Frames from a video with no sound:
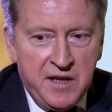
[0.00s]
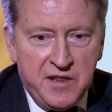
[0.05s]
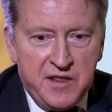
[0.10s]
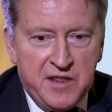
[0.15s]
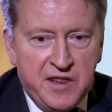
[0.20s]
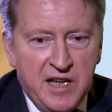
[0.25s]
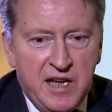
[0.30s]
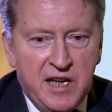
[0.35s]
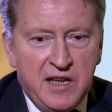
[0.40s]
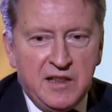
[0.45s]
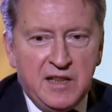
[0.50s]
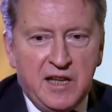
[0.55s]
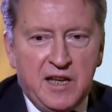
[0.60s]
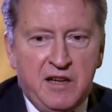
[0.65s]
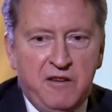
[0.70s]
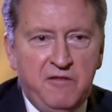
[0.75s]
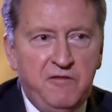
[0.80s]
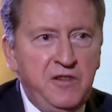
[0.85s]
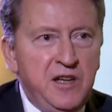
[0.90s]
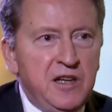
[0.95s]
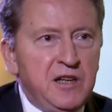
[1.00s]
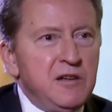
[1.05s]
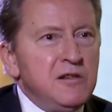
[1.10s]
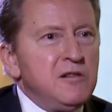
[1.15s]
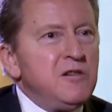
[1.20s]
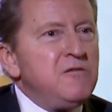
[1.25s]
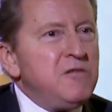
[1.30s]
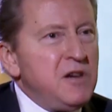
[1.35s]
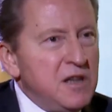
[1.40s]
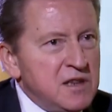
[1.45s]
than a
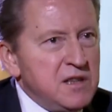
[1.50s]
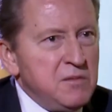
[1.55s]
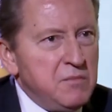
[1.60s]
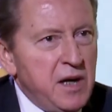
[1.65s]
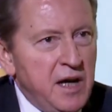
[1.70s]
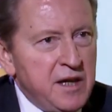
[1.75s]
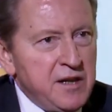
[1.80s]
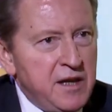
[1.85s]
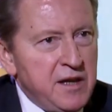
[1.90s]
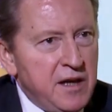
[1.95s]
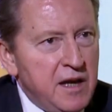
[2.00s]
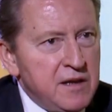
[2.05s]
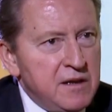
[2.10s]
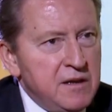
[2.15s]
vehicle of undermining it.